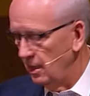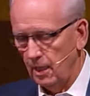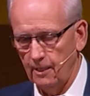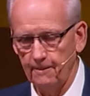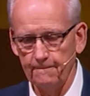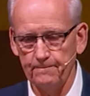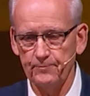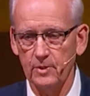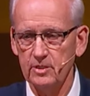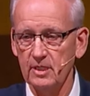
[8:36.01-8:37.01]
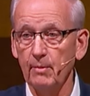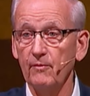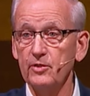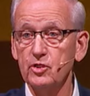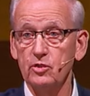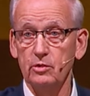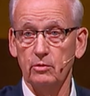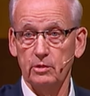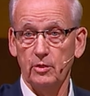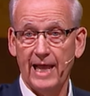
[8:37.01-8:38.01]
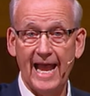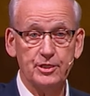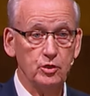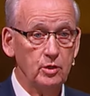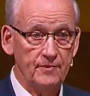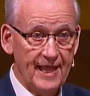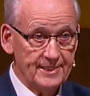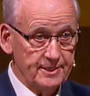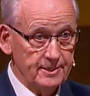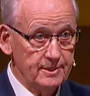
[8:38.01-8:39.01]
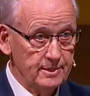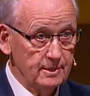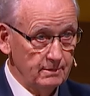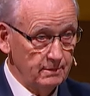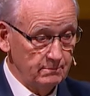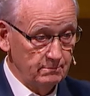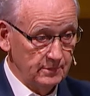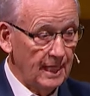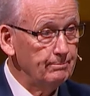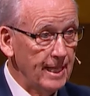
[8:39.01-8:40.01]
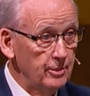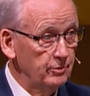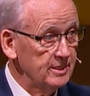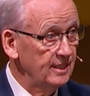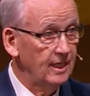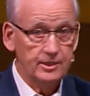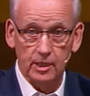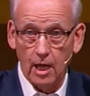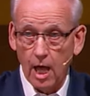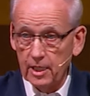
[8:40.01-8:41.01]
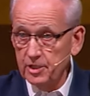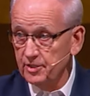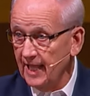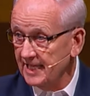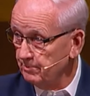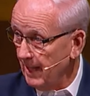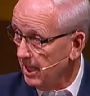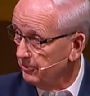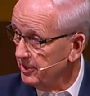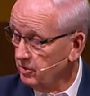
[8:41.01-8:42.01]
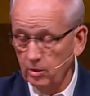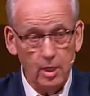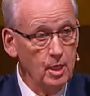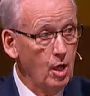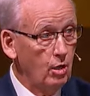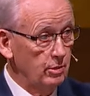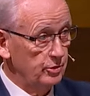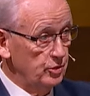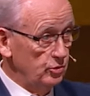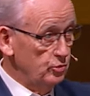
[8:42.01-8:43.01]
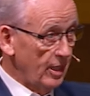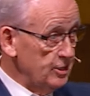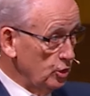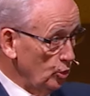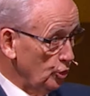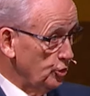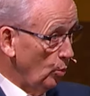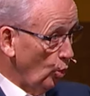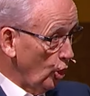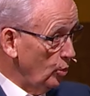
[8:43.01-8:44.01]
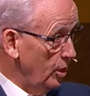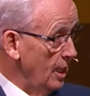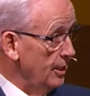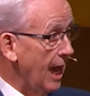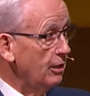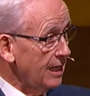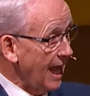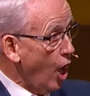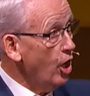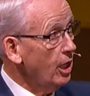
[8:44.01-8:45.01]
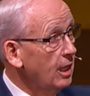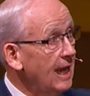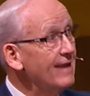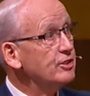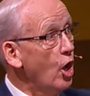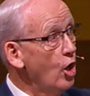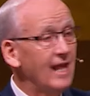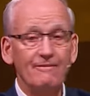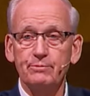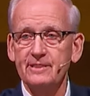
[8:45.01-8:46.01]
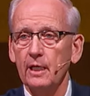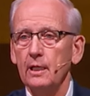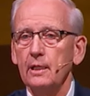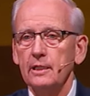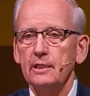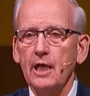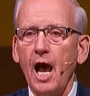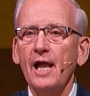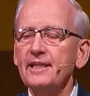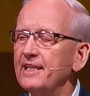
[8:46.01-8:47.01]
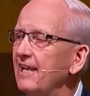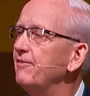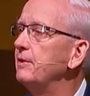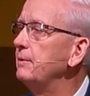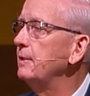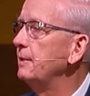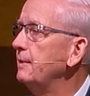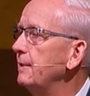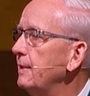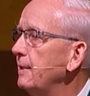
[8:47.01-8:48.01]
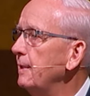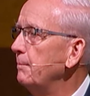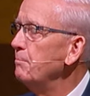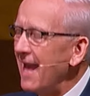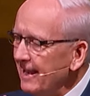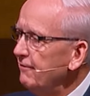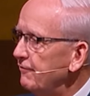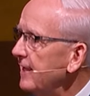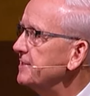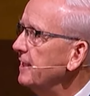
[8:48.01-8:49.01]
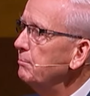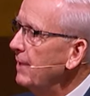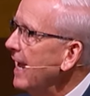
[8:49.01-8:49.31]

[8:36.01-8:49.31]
Um, some of us go to high school and that's got boundaries, and then to college and that has boundaries, or uh, to trade school or to work. Our, all, our lives all have God given, manifested